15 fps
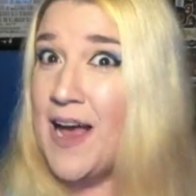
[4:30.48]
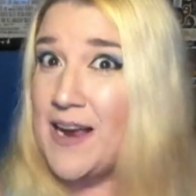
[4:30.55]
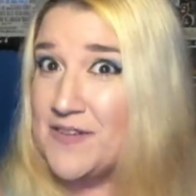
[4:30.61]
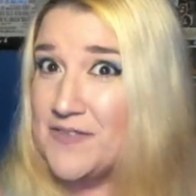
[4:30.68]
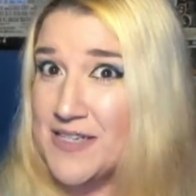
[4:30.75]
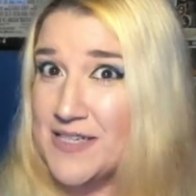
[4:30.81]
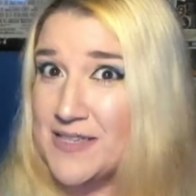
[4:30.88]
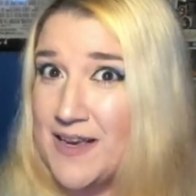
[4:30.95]
kind
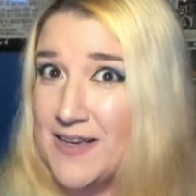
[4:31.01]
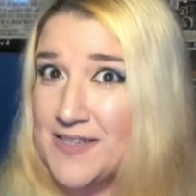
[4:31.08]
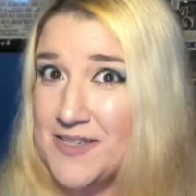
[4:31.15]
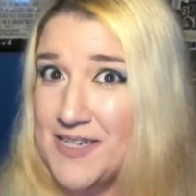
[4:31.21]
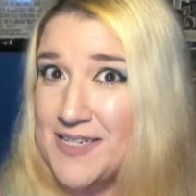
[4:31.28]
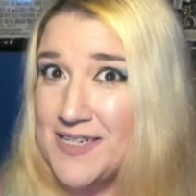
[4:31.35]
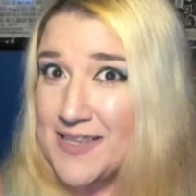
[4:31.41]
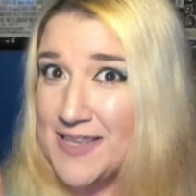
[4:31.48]
of
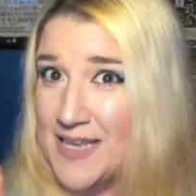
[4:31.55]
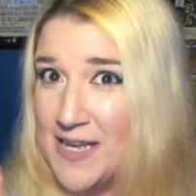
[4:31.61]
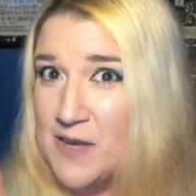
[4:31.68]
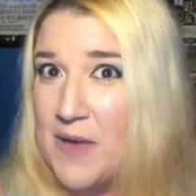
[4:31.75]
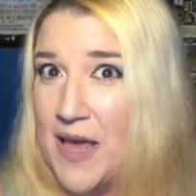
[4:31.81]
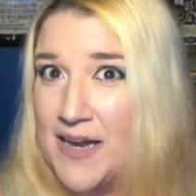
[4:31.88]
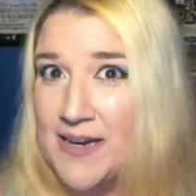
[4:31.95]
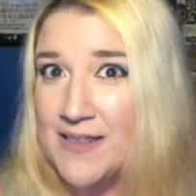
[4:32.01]
disgusting to think
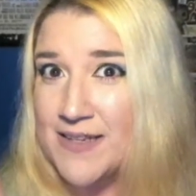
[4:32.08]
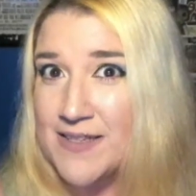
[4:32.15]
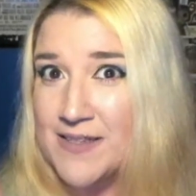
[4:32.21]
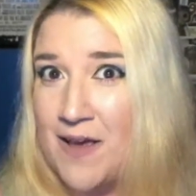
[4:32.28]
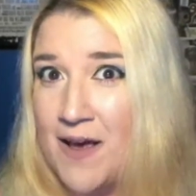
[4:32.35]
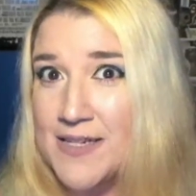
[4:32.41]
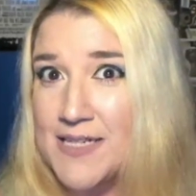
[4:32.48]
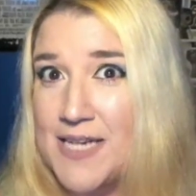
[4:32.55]
about it in this
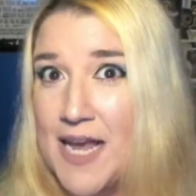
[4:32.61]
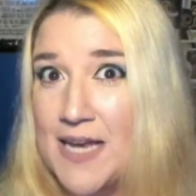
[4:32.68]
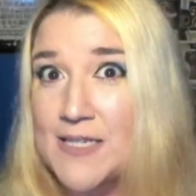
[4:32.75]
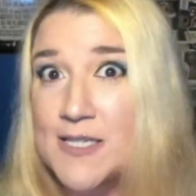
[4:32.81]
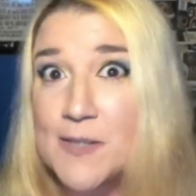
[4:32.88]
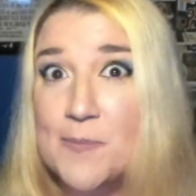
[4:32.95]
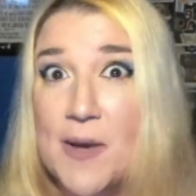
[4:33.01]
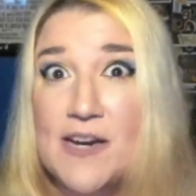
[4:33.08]

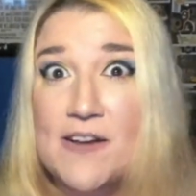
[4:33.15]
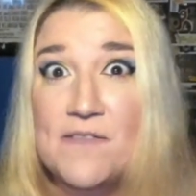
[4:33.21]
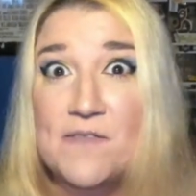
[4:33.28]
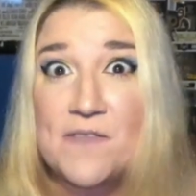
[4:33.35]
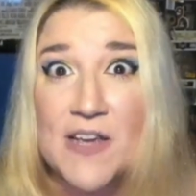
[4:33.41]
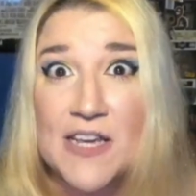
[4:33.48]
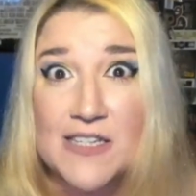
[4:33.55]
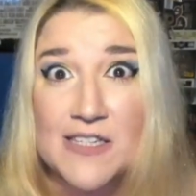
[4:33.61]
context, but it
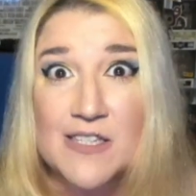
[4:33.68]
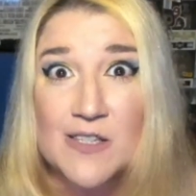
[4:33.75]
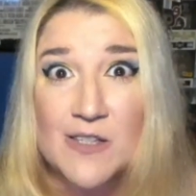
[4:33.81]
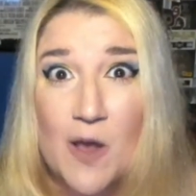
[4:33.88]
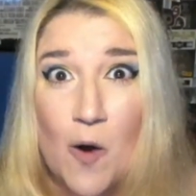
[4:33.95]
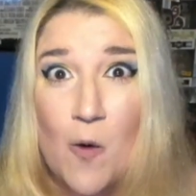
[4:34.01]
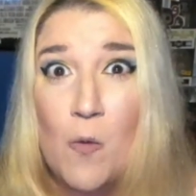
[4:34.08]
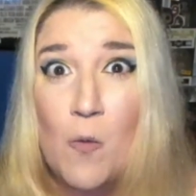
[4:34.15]
fits
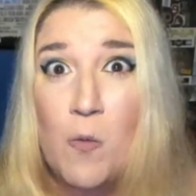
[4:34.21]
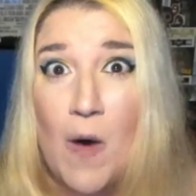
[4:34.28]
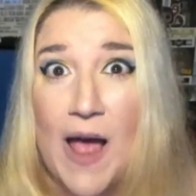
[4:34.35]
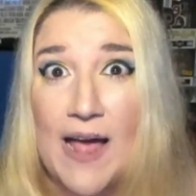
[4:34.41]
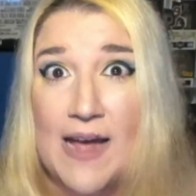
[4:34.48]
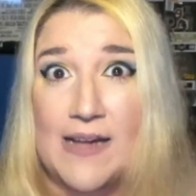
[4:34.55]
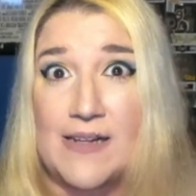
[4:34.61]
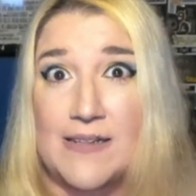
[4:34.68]
so
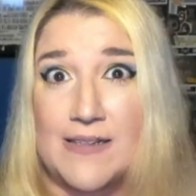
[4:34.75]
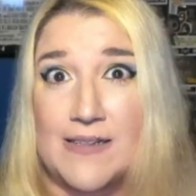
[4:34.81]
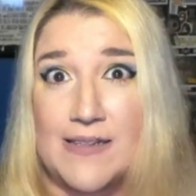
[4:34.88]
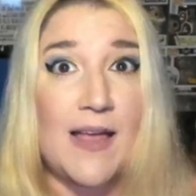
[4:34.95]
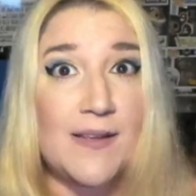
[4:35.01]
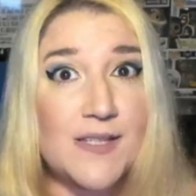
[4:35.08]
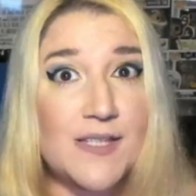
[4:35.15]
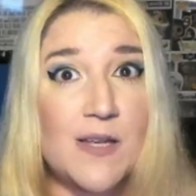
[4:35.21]
well.
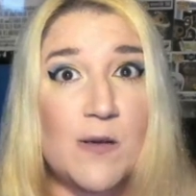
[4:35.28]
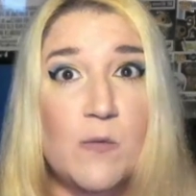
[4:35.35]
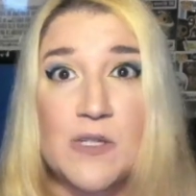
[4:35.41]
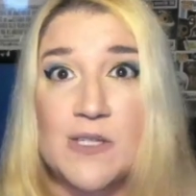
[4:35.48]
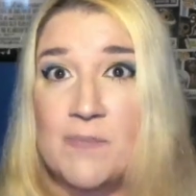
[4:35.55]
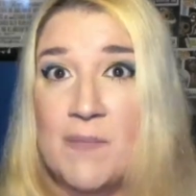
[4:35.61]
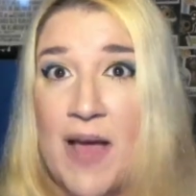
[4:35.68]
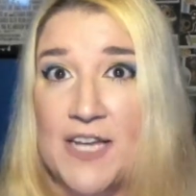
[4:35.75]
Elsa
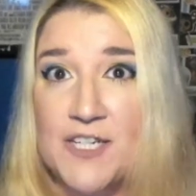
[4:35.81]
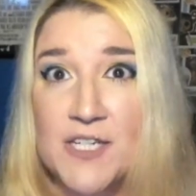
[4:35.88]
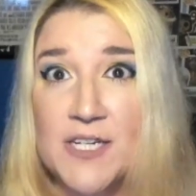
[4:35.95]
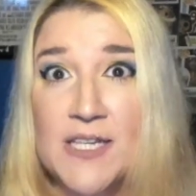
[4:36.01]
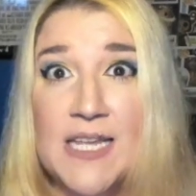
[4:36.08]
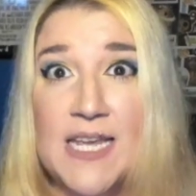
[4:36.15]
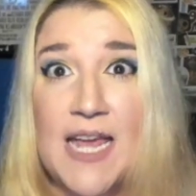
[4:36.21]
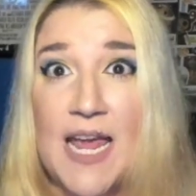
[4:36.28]
was
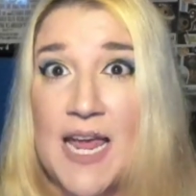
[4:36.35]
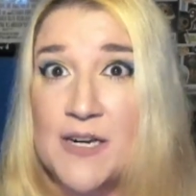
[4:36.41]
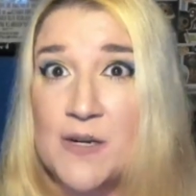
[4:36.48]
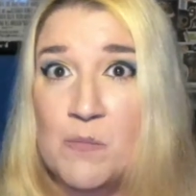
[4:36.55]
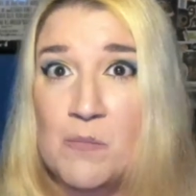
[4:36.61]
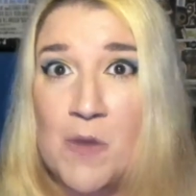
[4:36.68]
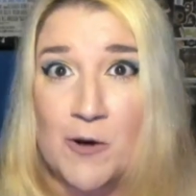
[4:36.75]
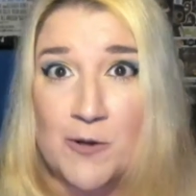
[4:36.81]
magically and
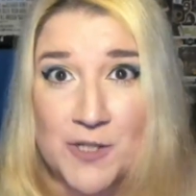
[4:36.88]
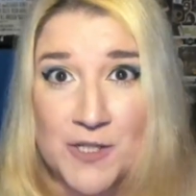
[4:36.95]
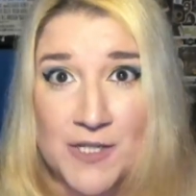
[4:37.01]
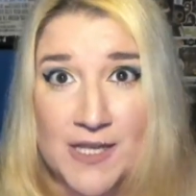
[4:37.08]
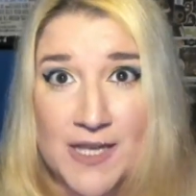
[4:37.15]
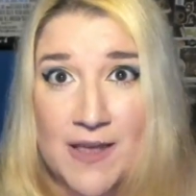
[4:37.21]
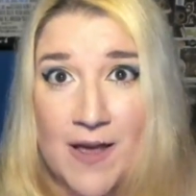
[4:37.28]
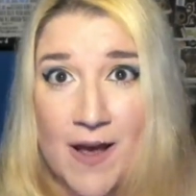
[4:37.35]

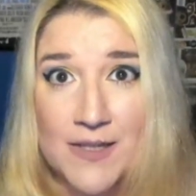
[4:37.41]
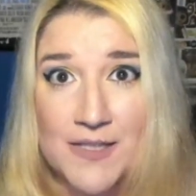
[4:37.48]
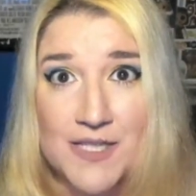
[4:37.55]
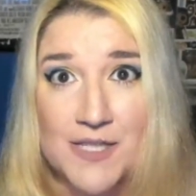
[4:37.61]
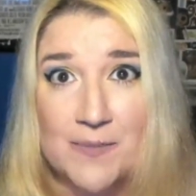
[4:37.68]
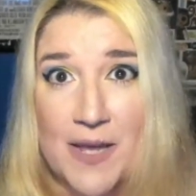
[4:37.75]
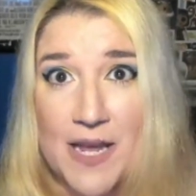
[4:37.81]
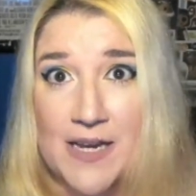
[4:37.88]
emotionally
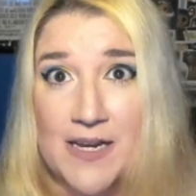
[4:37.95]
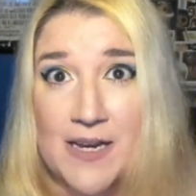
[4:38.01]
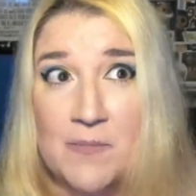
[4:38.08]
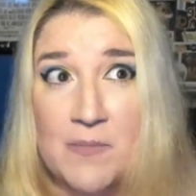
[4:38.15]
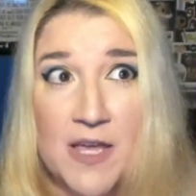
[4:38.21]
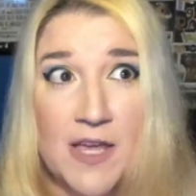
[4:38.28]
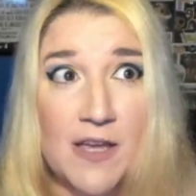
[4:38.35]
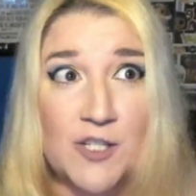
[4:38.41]

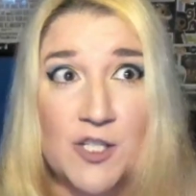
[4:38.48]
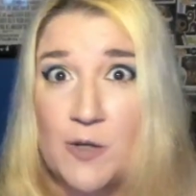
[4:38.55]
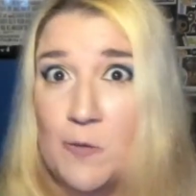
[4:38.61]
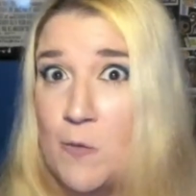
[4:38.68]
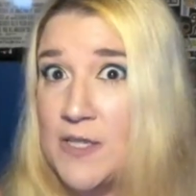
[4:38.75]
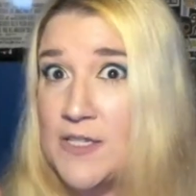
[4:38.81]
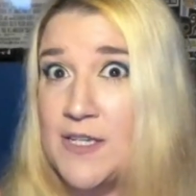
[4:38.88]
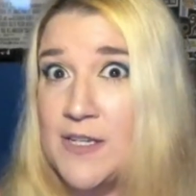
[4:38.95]
constipated because she
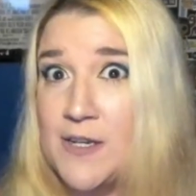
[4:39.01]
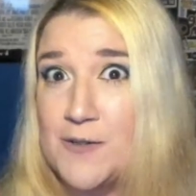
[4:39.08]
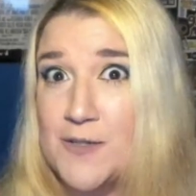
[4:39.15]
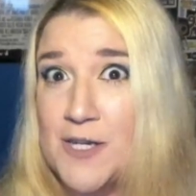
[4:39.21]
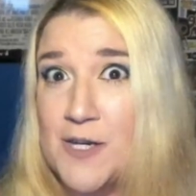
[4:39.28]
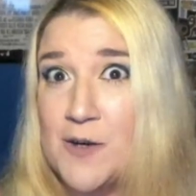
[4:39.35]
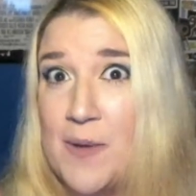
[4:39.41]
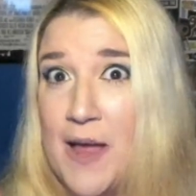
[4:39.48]
wasn't
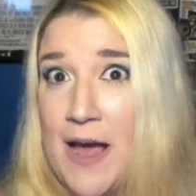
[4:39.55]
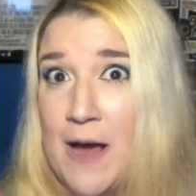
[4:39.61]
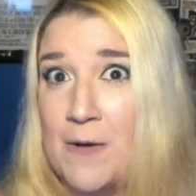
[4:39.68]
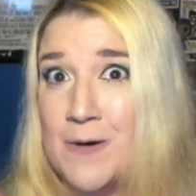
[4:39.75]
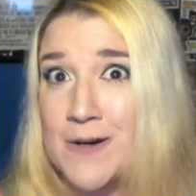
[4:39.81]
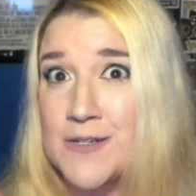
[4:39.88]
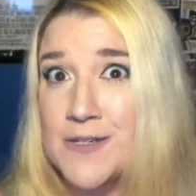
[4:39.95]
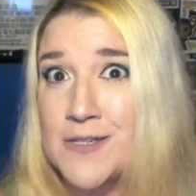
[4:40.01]
using her
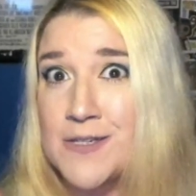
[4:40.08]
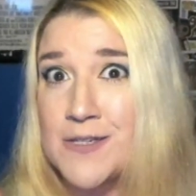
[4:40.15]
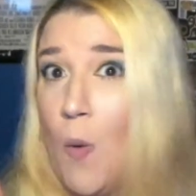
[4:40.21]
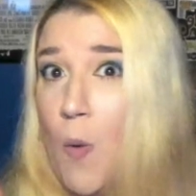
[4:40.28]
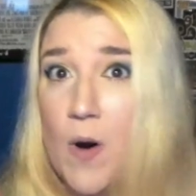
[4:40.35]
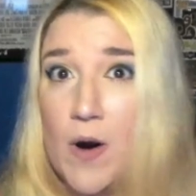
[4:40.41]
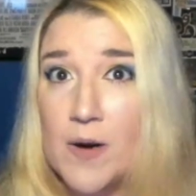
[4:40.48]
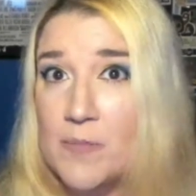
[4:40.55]
powers
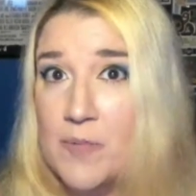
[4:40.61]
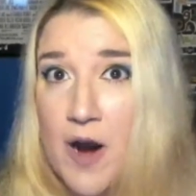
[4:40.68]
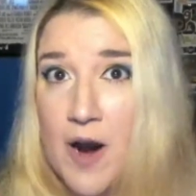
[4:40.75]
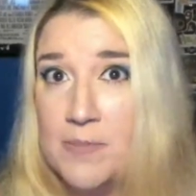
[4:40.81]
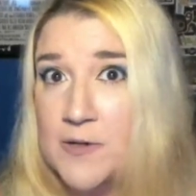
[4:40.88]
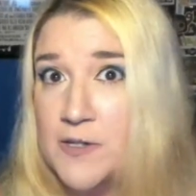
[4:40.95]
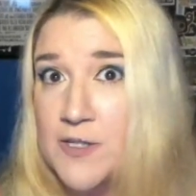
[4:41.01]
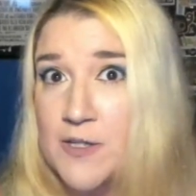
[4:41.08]
or
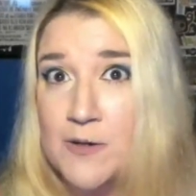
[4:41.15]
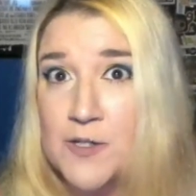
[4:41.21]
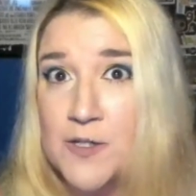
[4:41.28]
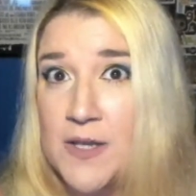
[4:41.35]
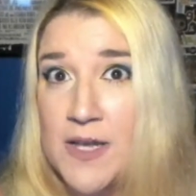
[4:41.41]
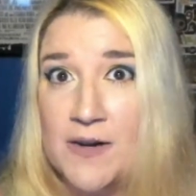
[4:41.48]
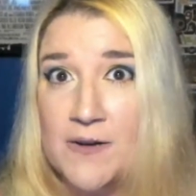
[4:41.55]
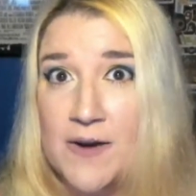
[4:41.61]
proper
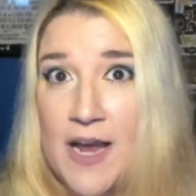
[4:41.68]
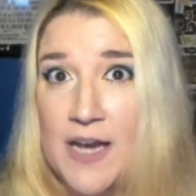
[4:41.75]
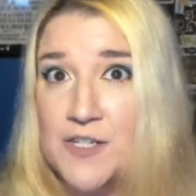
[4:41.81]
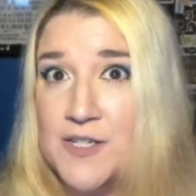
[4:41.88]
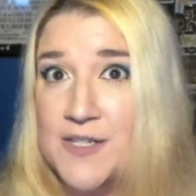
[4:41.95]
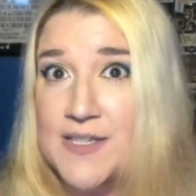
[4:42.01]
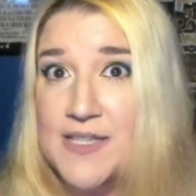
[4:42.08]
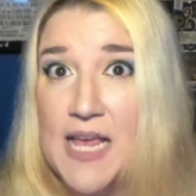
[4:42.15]
social
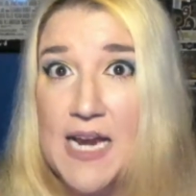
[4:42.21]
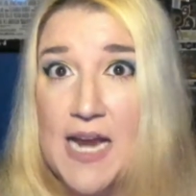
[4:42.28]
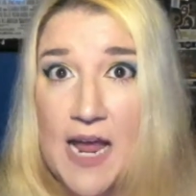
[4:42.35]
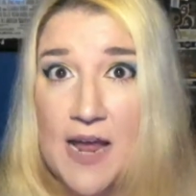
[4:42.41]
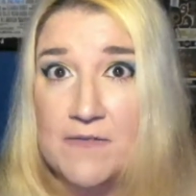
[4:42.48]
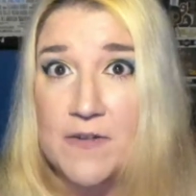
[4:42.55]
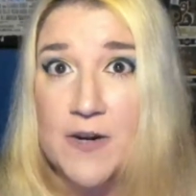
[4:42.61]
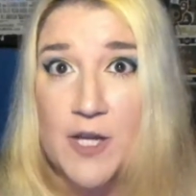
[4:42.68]
interactions that
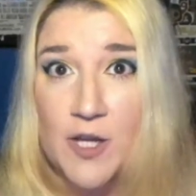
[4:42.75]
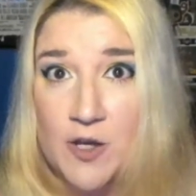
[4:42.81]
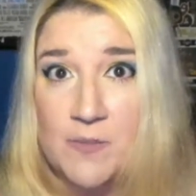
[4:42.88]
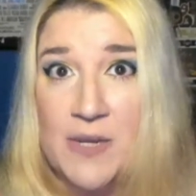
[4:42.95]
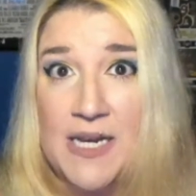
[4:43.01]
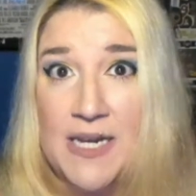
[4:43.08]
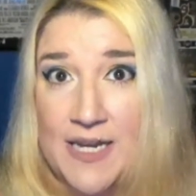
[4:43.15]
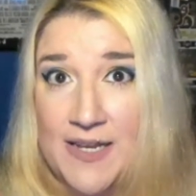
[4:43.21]
every
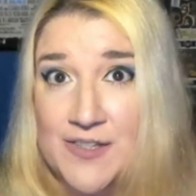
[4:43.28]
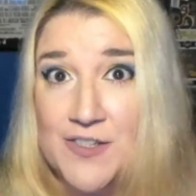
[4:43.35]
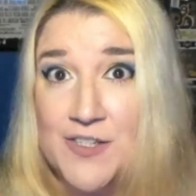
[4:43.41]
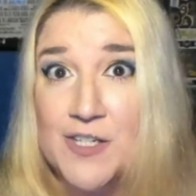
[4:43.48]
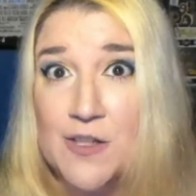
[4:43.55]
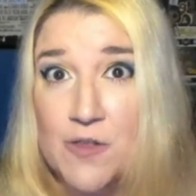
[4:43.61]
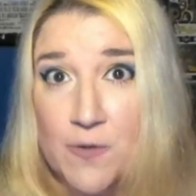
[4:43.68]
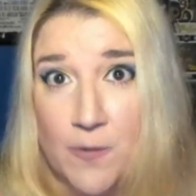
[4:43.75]
human needs
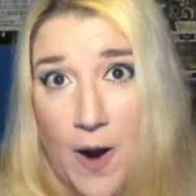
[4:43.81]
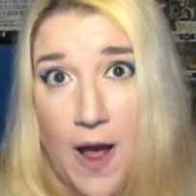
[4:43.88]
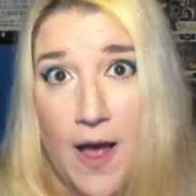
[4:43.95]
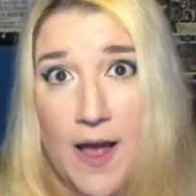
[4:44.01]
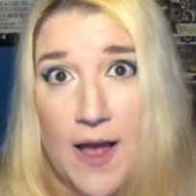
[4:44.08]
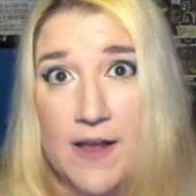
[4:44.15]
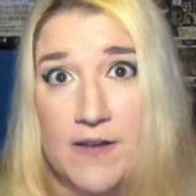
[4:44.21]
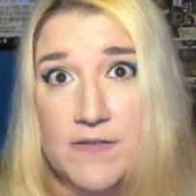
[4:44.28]
to
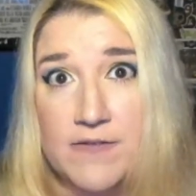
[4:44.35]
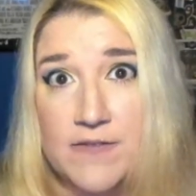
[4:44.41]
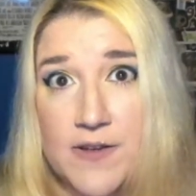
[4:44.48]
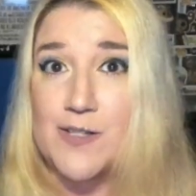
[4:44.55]
thrive.